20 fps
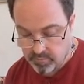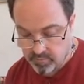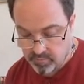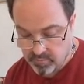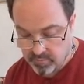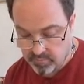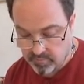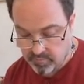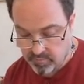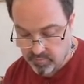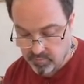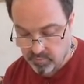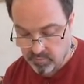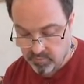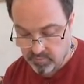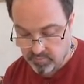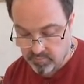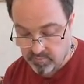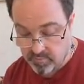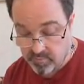This symbol
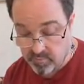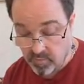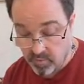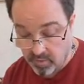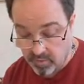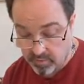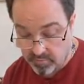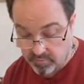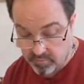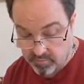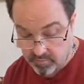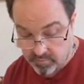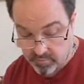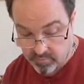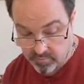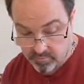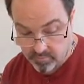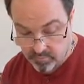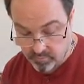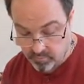is a dot
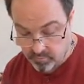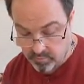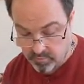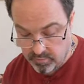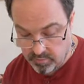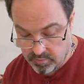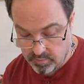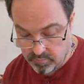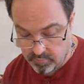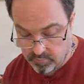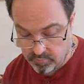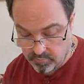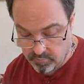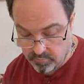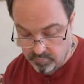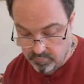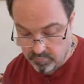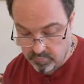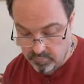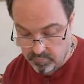that we're going to
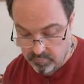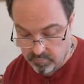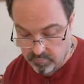use